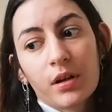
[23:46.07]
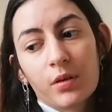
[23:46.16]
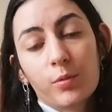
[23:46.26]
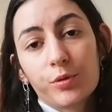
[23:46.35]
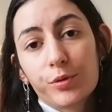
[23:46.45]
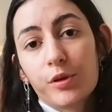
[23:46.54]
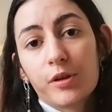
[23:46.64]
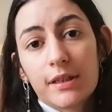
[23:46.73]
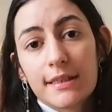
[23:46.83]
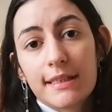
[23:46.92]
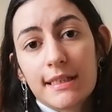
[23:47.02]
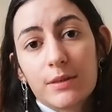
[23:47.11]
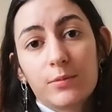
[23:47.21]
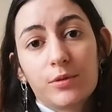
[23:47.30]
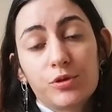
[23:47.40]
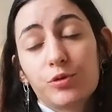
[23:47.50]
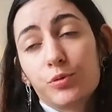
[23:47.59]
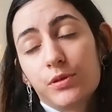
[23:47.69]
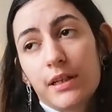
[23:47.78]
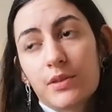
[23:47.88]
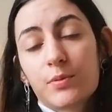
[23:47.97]
what you're gonna see, what you
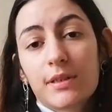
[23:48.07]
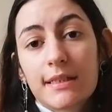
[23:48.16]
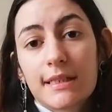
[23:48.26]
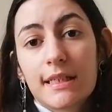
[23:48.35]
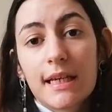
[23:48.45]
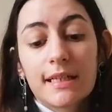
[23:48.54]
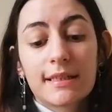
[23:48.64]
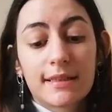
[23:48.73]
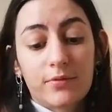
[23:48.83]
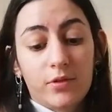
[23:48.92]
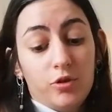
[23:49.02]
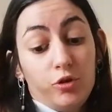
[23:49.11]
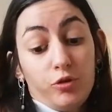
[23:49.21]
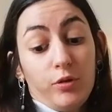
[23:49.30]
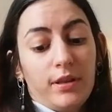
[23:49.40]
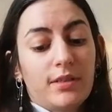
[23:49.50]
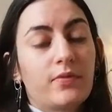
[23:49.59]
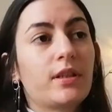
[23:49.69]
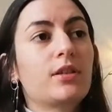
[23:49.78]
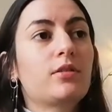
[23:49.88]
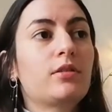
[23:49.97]
guys wanna see next if you enjoyed this
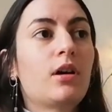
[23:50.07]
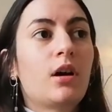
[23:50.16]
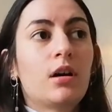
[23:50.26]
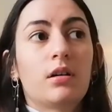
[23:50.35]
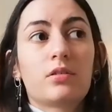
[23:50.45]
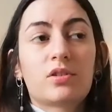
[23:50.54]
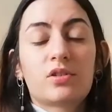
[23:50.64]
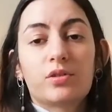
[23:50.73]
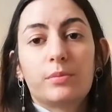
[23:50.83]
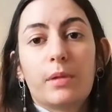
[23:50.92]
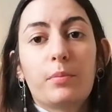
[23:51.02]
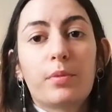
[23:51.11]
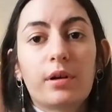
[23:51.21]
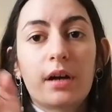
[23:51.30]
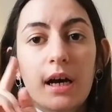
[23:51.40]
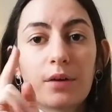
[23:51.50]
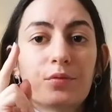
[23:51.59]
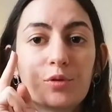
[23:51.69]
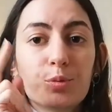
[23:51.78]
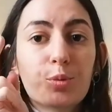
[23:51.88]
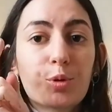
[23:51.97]
video. Also remember, I have
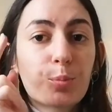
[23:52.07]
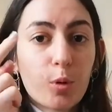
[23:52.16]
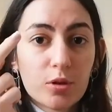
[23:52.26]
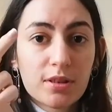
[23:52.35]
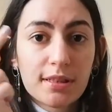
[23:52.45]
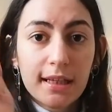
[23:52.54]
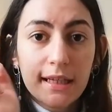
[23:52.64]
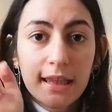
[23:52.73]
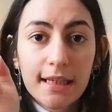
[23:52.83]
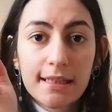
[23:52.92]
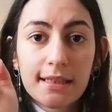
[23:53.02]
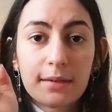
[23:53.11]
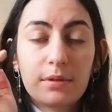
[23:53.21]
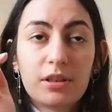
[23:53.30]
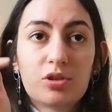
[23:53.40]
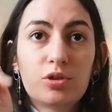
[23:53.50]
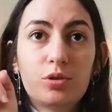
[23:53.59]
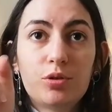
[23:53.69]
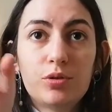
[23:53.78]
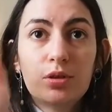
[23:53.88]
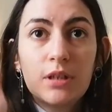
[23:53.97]
2 more pots like this I need to
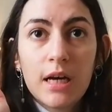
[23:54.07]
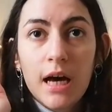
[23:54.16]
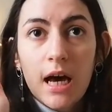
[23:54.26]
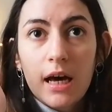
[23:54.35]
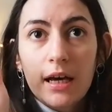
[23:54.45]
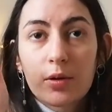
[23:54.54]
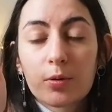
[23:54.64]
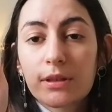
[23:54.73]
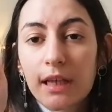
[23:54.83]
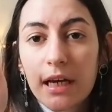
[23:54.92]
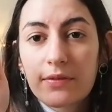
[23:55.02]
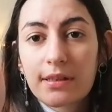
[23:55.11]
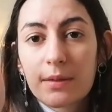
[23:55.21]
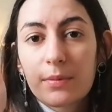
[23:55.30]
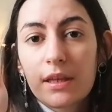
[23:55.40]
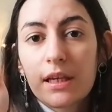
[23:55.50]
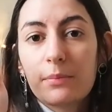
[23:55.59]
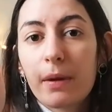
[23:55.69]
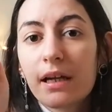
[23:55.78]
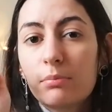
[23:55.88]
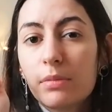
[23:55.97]
do. I already have something in
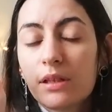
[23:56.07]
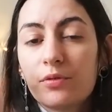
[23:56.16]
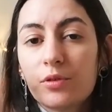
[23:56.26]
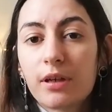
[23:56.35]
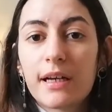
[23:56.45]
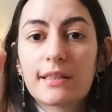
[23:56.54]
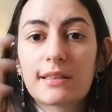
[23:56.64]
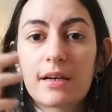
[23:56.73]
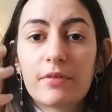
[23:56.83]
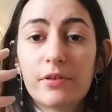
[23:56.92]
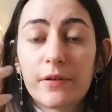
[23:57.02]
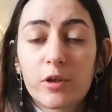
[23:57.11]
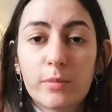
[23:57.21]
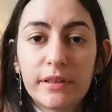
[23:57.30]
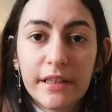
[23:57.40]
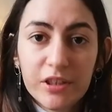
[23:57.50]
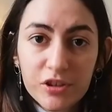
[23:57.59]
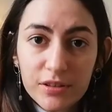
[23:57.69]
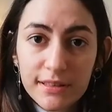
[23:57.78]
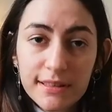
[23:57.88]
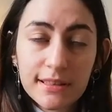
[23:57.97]
mind, but if you guys have any
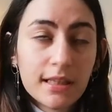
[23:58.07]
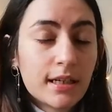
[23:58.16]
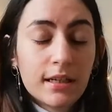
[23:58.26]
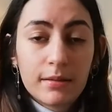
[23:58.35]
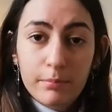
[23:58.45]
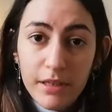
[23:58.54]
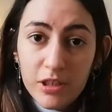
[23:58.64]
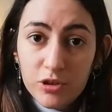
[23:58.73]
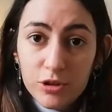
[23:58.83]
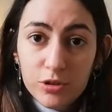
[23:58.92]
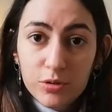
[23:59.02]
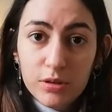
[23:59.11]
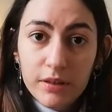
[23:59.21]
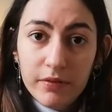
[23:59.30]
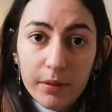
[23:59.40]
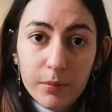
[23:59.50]
recommendations, make sure to leave them